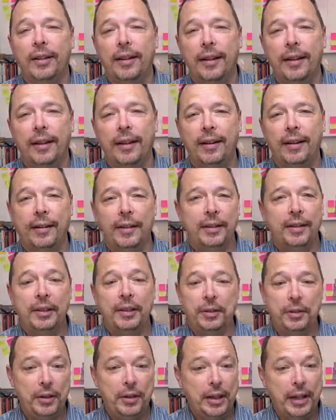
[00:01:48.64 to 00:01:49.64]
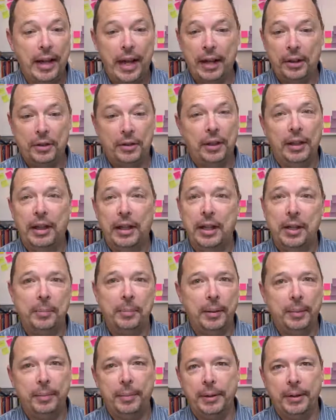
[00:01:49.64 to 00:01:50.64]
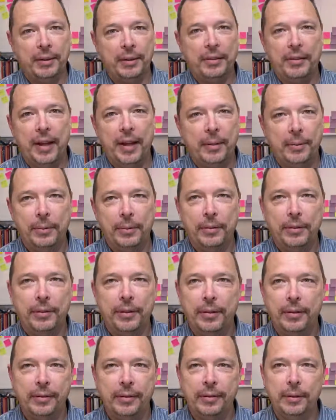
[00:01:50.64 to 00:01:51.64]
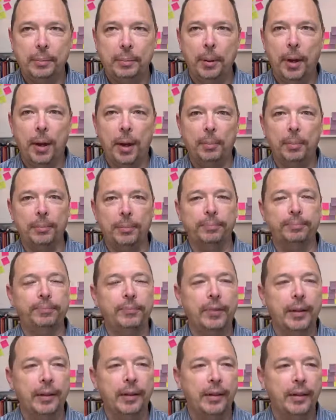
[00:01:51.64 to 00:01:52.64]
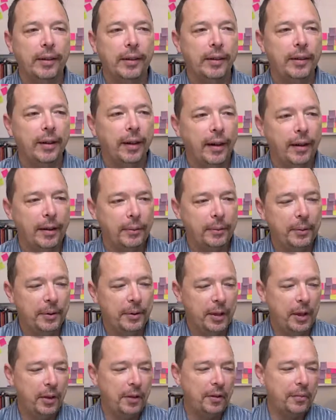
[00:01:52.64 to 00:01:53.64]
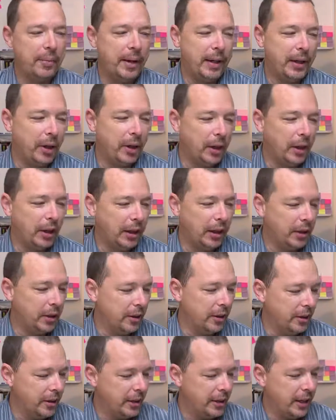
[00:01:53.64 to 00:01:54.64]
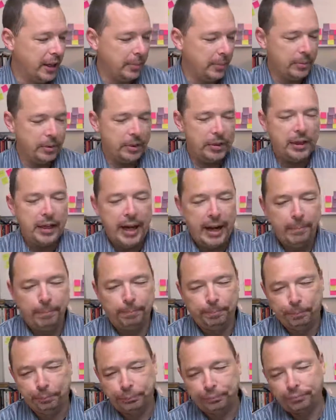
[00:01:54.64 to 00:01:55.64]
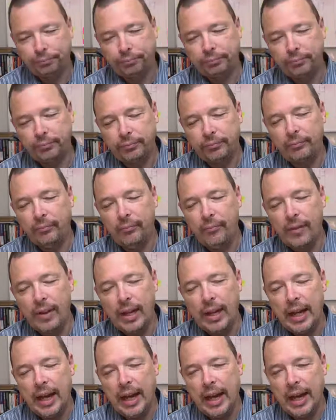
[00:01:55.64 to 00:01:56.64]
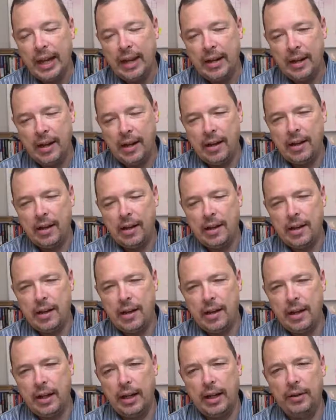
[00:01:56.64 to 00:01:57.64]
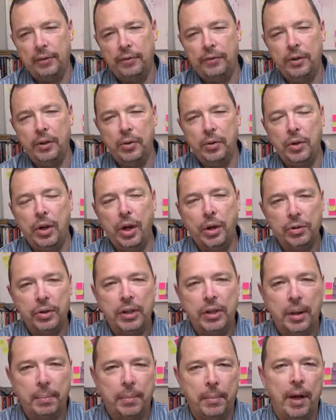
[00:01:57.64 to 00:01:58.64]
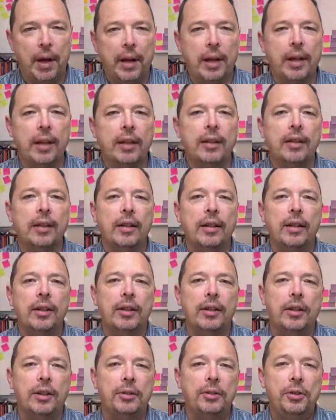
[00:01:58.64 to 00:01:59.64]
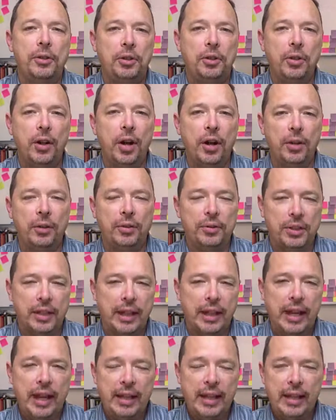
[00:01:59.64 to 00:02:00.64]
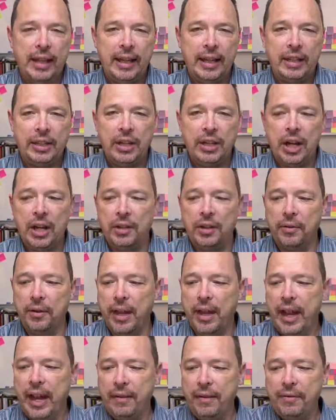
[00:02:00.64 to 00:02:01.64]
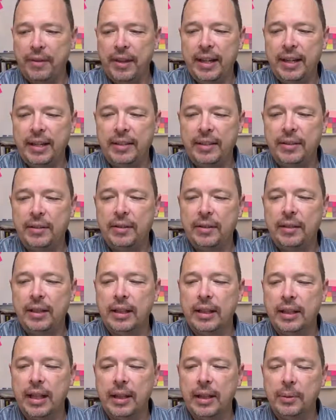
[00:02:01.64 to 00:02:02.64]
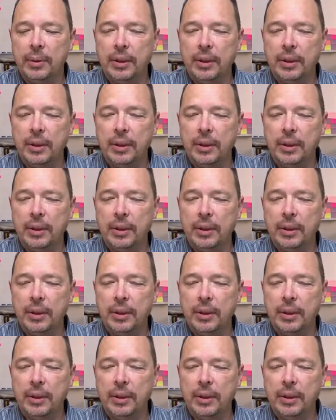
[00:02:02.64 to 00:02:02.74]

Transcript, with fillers: and that you can actually hear me, because that was the problem with all of my earlier attempts today. And if you know somebody who struggles to get things done, or they have things that they